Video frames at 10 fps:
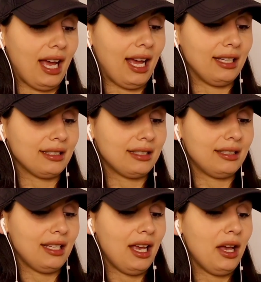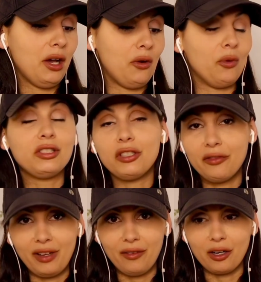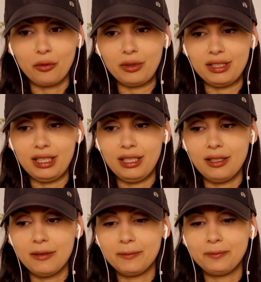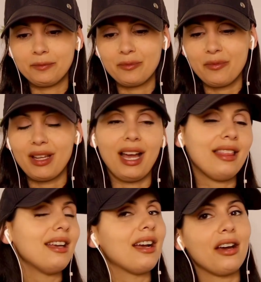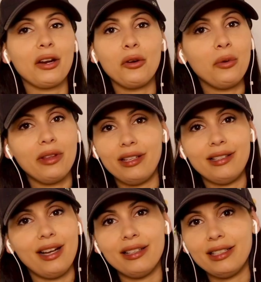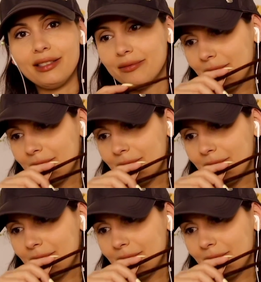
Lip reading: asks, what's your favorite cuisine? I think I gotta go with Italian,